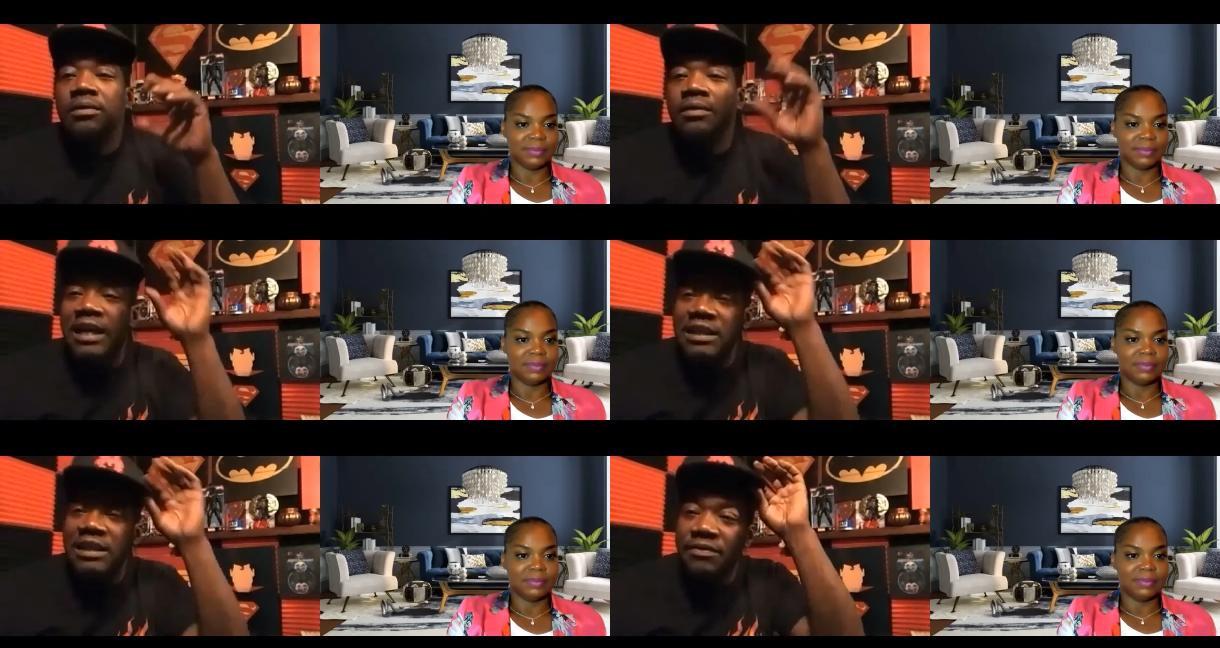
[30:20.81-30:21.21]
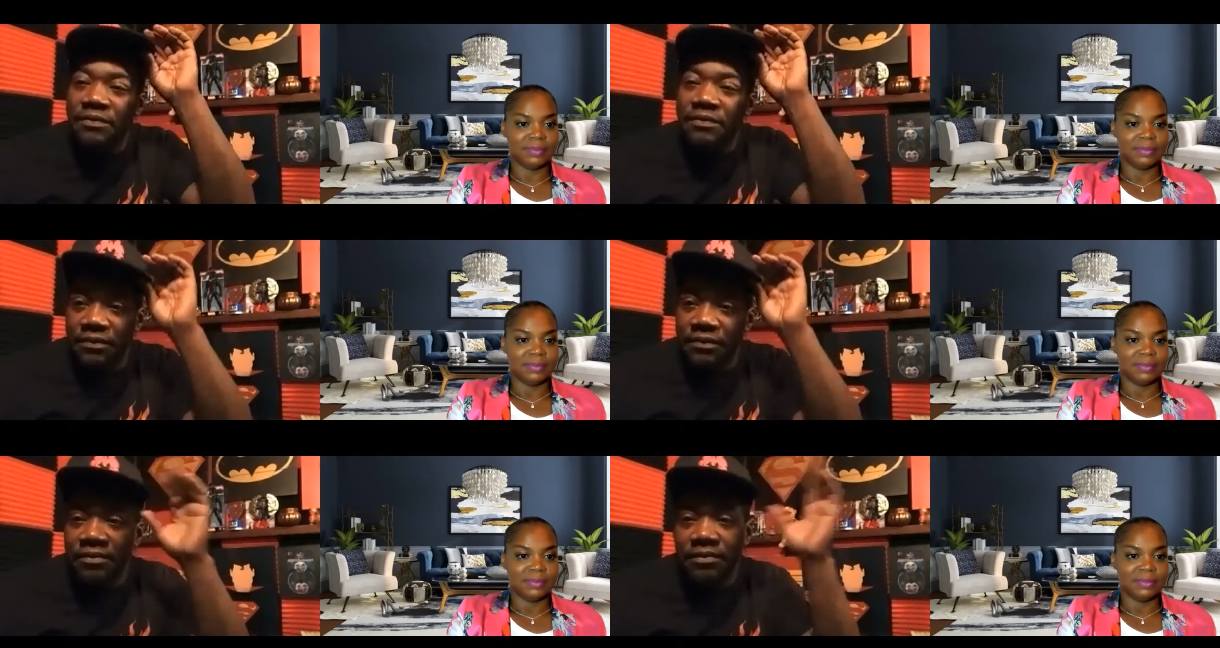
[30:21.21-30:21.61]
Speaker 1: That's you
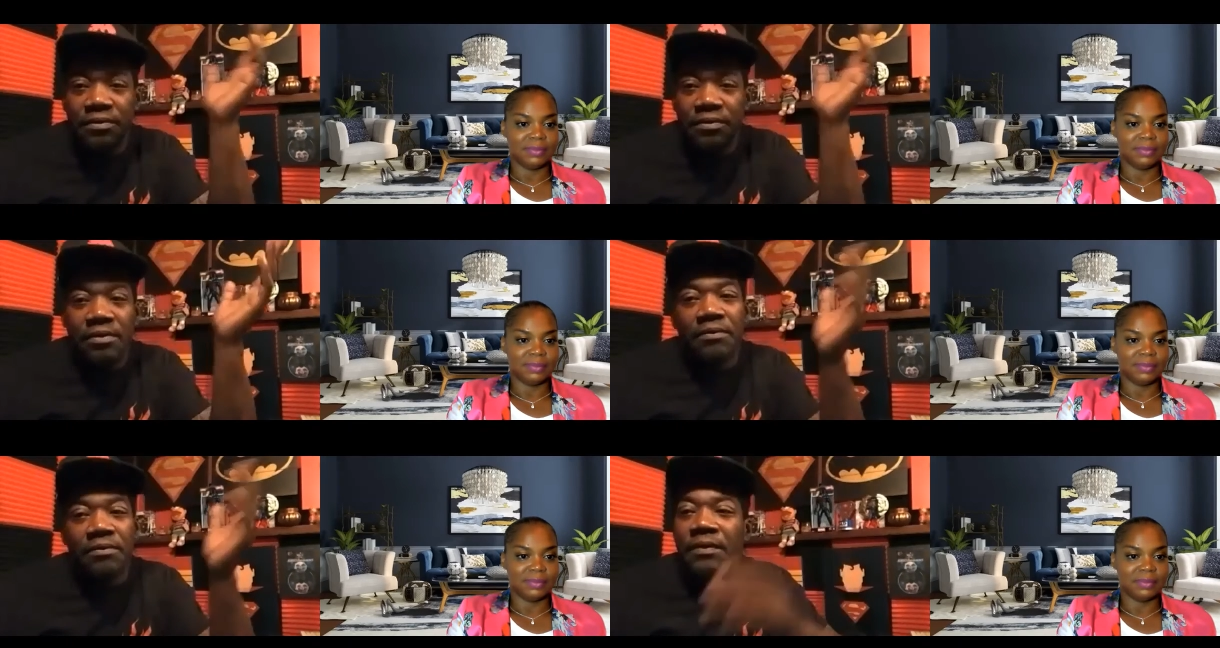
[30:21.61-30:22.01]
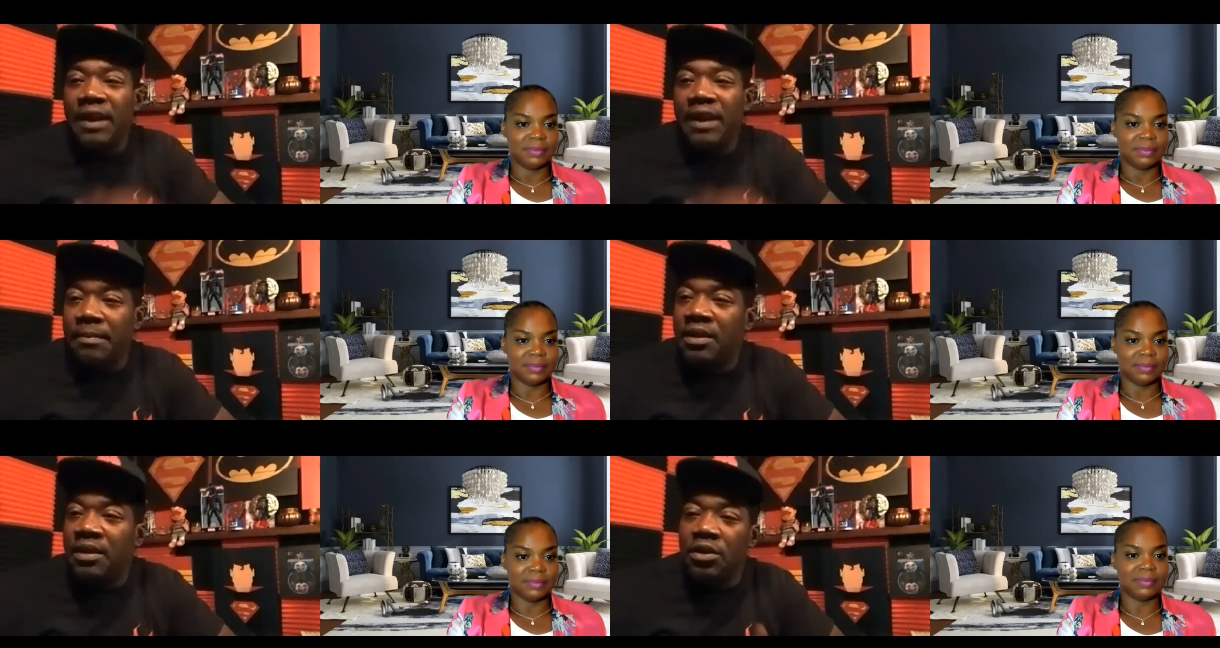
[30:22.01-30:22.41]
know
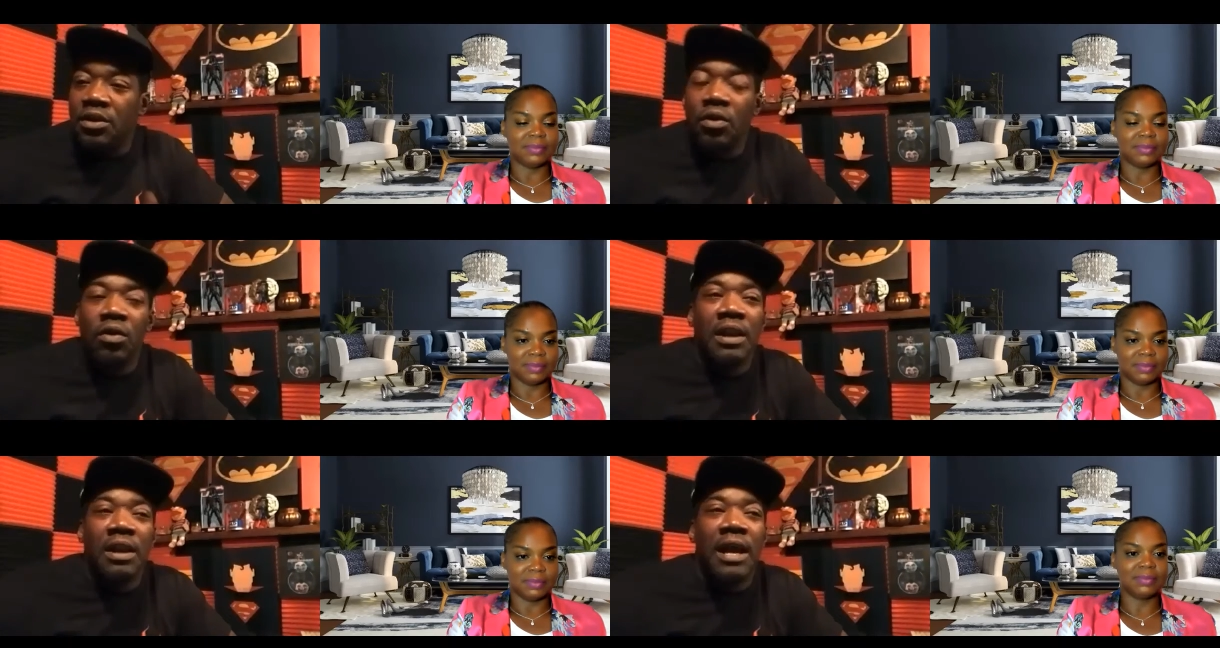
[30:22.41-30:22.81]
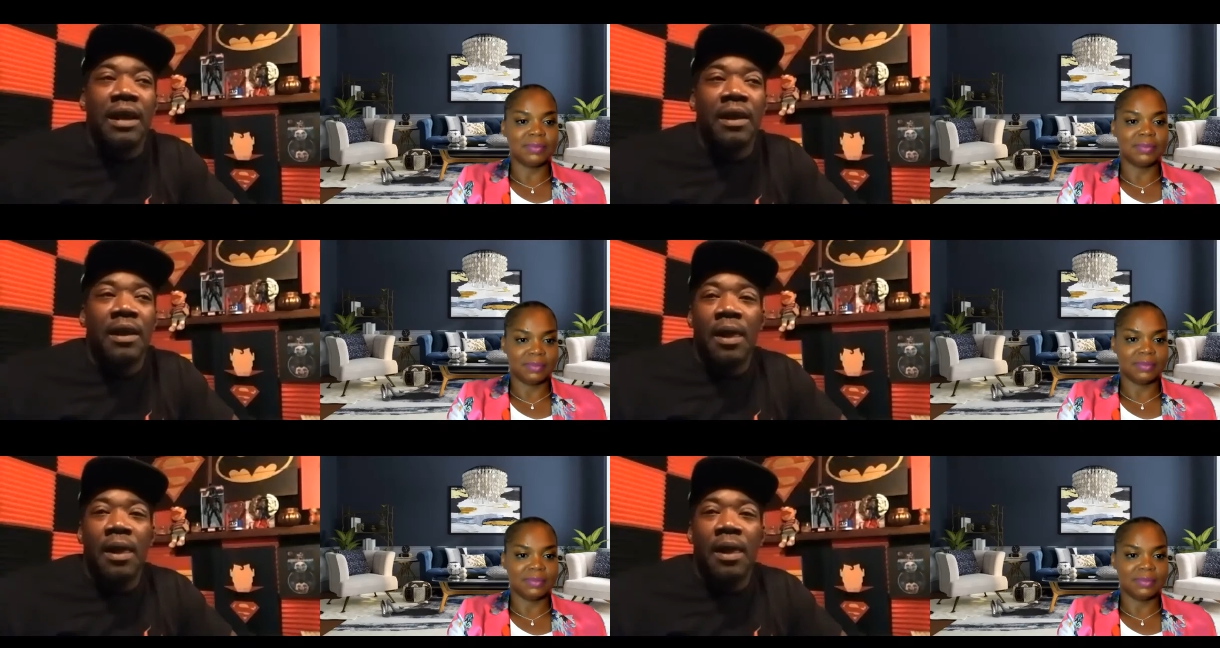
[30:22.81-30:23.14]
family and all that.